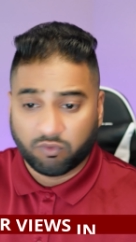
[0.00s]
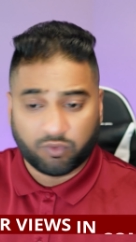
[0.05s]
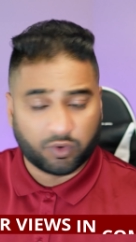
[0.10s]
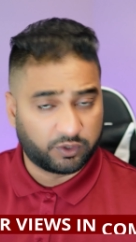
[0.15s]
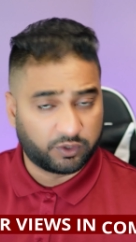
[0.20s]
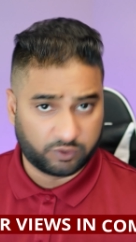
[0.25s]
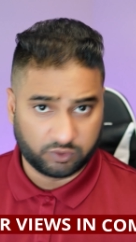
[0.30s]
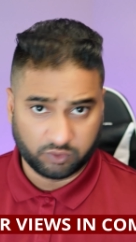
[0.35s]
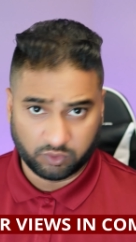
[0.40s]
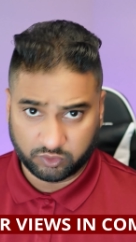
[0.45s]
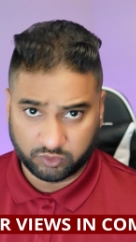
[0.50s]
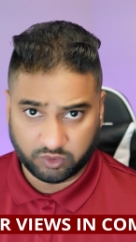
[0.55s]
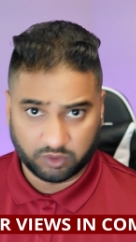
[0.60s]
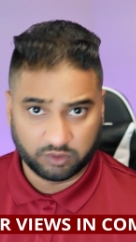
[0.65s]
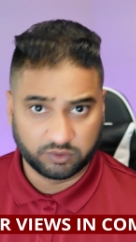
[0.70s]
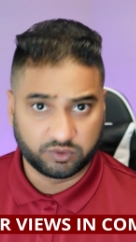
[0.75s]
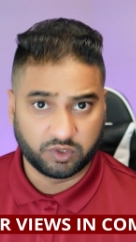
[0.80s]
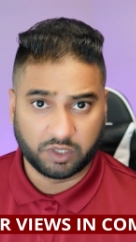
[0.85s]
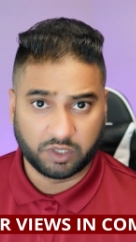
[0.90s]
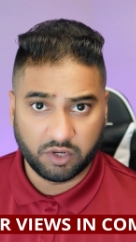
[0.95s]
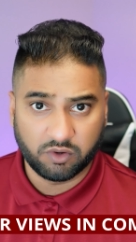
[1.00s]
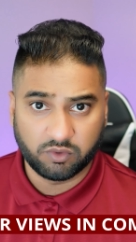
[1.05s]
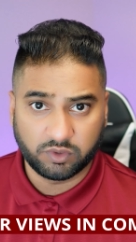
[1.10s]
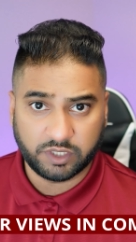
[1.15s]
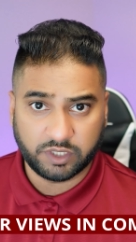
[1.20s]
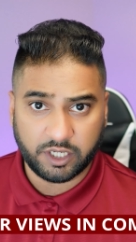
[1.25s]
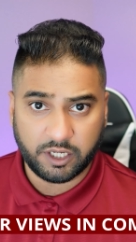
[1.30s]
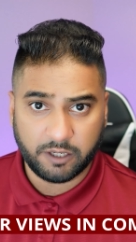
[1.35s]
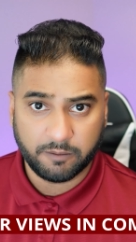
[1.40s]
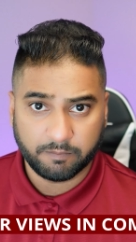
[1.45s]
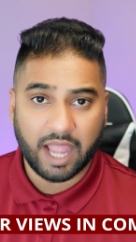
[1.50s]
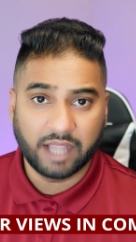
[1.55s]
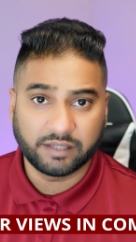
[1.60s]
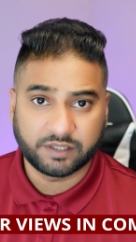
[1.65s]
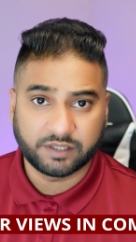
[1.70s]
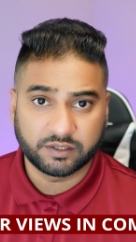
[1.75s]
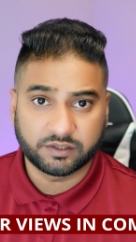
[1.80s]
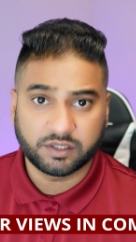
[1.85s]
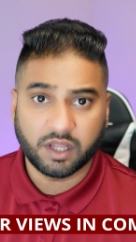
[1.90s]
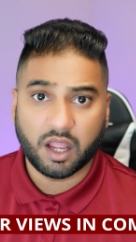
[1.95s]
for Social Security,
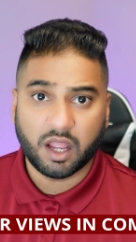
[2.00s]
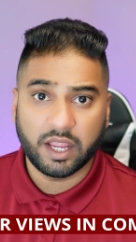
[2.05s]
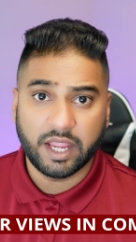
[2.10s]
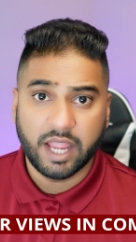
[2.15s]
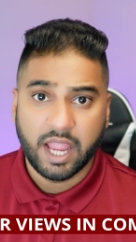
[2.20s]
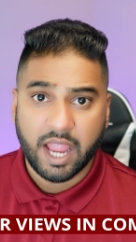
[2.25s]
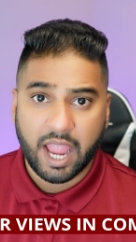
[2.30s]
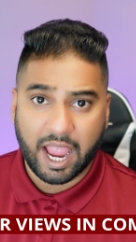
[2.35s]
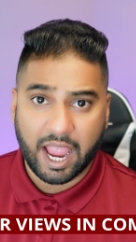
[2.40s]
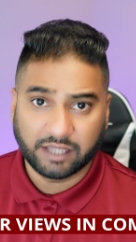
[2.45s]
SSI,